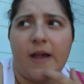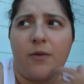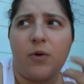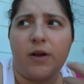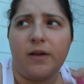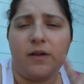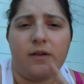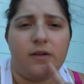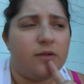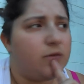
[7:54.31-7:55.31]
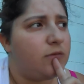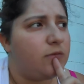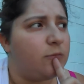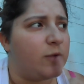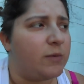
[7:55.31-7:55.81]
I want to
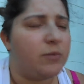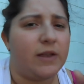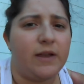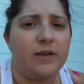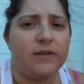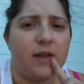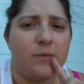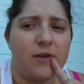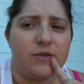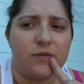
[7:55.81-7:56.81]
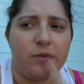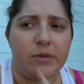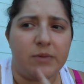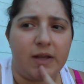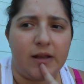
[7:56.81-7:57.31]
replay Slime Rancher from
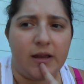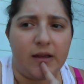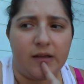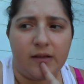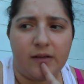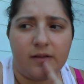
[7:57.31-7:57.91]
the beginning